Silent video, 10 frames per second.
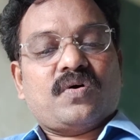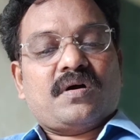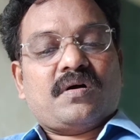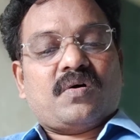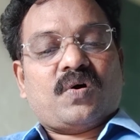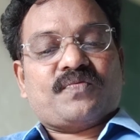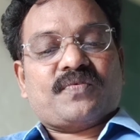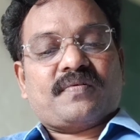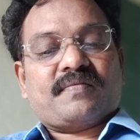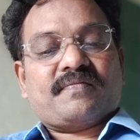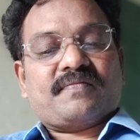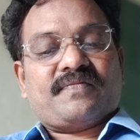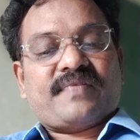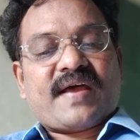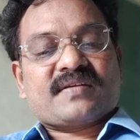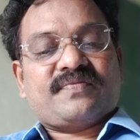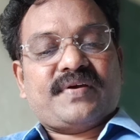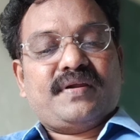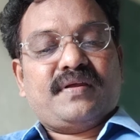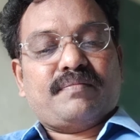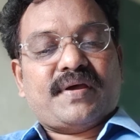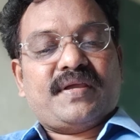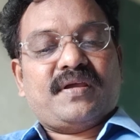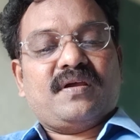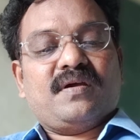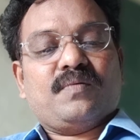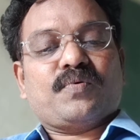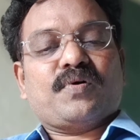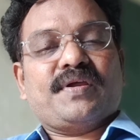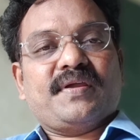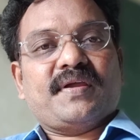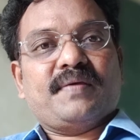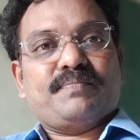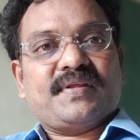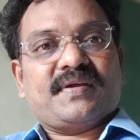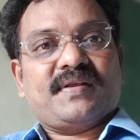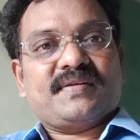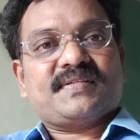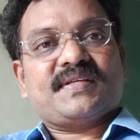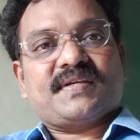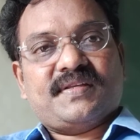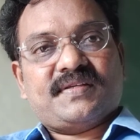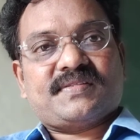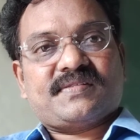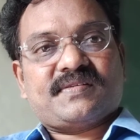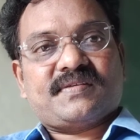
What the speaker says: after fact finding by employing empirical techniques.